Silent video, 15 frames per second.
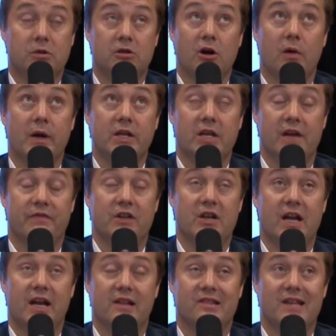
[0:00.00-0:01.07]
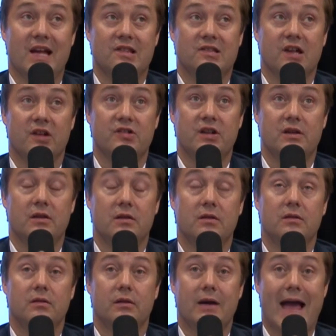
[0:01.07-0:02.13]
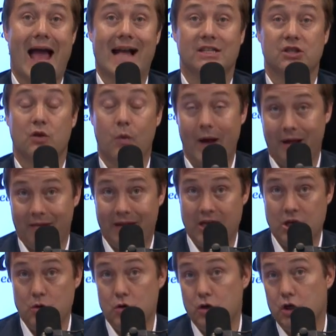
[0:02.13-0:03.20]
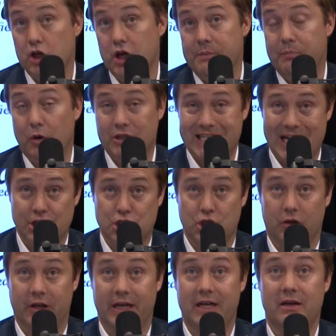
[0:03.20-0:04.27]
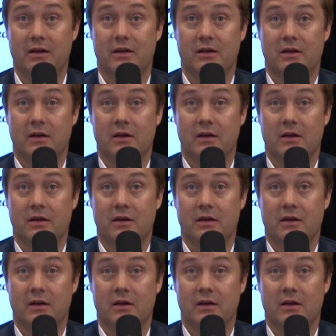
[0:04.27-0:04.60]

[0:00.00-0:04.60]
going if the United States doesn't act quickly, you could potentially